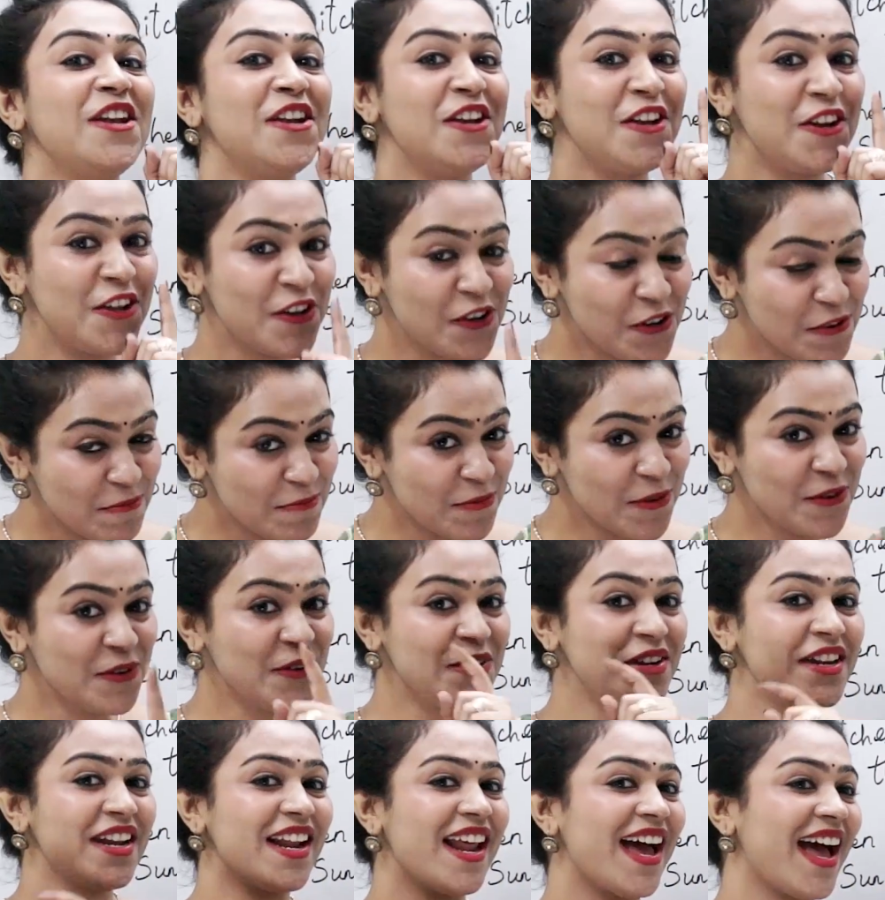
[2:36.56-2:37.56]
New
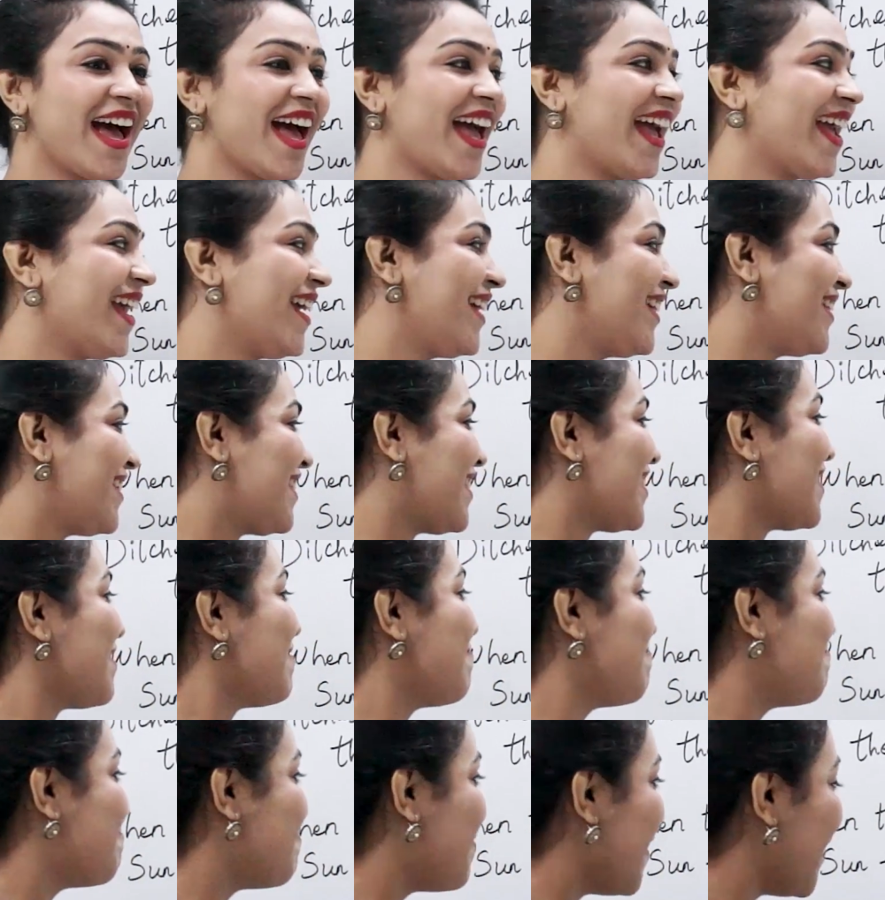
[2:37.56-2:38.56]
moon night.
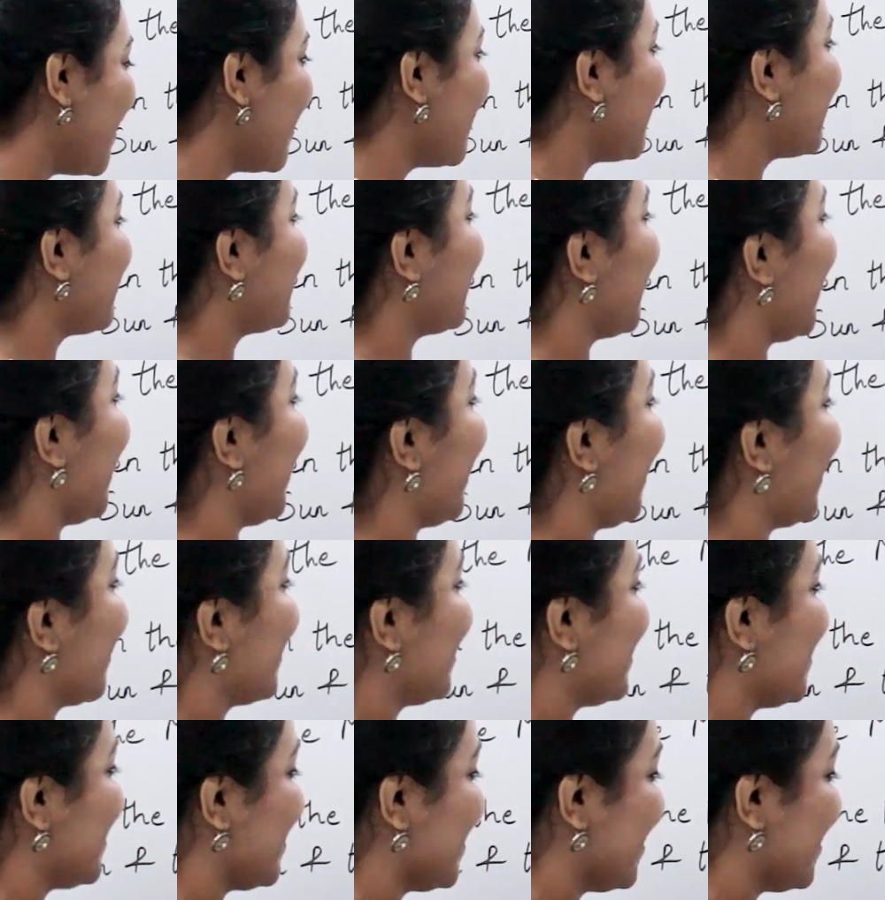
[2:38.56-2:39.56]
Perfect.